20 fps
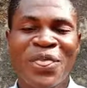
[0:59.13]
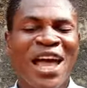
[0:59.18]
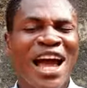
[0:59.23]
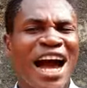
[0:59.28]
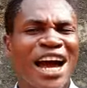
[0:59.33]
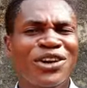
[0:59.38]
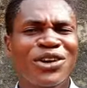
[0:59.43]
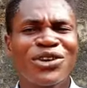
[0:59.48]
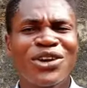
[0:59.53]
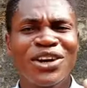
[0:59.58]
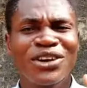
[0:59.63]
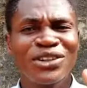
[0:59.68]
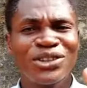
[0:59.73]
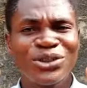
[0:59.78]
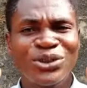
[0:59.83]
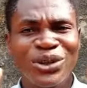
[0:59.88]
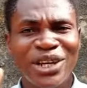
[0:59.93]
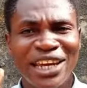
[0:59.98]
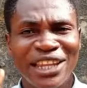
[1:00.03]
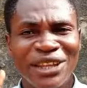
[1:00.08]
I know you are going
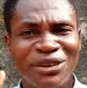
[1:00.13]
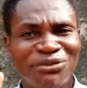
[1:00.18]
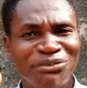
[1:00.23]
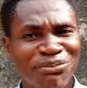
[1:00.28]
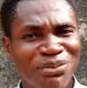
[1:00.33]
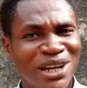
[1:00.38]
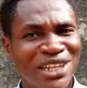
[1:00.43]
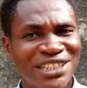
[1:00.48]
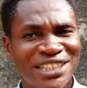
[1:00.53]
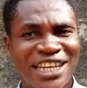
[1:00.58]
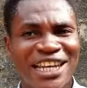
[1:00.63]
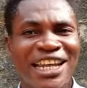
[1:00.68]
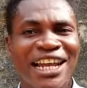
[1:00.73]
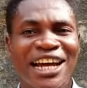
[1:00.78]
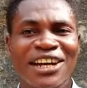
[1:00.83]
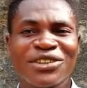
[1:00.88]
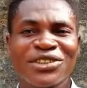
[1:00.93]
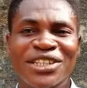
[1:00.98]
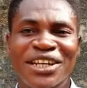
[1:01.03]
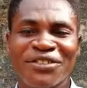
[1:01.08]
to get the best in
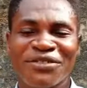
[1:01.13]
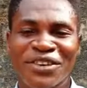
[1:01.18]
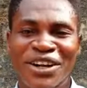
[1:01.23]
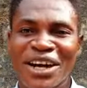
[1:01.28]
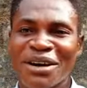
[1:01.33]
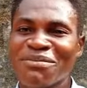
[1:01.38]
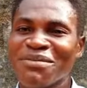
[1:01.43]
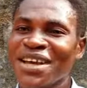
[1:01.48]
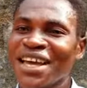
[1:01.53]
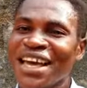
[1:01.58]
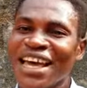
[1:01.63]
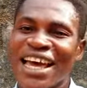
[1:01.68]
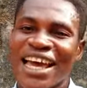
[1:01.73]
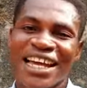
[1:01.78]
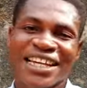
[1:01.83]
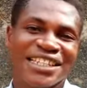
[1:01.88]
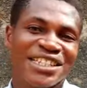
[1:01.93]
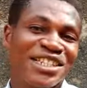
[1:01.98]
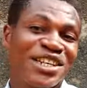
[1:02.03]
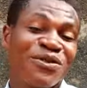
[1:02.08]
Addota Farm,
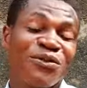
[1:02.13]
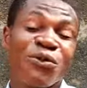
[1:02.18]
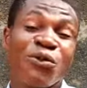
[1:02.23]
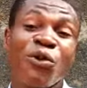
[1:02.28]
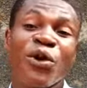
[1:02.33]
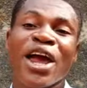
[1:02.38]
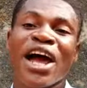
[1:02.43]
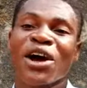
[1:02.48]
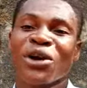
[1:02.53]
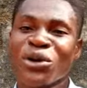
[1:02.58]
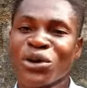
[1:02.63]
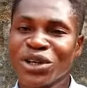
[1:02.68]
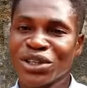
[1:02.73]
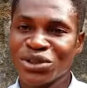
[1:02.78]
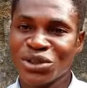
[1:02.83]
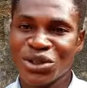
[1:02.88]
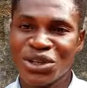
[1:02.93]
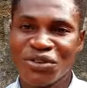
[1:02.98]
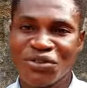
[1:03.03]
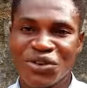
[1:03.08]
and we are going
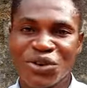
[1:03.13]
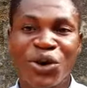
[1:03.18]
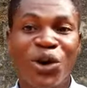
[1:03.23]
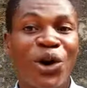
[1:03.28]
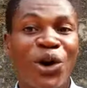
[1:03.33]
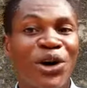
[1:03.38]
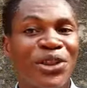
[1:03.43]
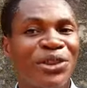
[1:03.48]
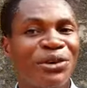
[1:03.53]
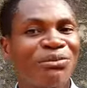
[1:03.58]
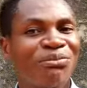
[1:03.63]
to give you all the